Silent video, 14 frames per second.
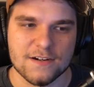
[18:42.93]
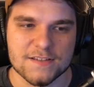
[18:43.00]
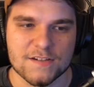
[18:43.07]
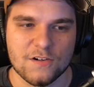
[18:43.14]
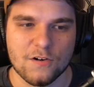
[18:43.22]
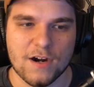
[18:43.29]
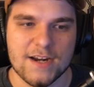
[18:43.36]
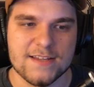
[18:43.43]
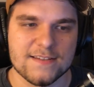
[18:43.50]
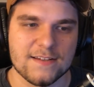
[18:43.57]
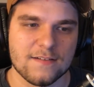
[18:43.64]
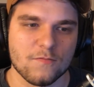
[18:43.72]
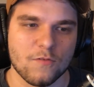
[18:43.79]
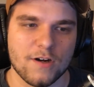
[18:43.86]
and it's
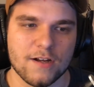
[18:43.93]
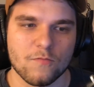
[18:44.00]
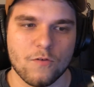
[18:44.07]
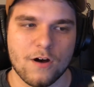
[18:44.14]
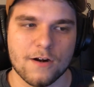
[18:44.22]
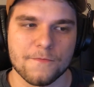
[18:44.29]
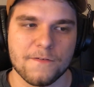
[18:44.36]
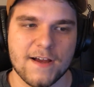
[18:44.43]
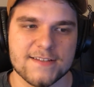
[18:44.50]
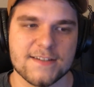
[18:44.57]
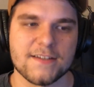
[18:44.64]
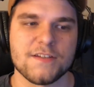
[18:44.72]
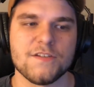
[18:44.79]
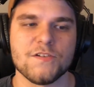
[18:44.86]
crazy what water
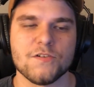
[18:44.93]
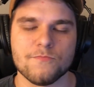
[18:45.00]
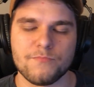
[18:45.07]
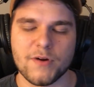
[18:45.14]
fasting can do.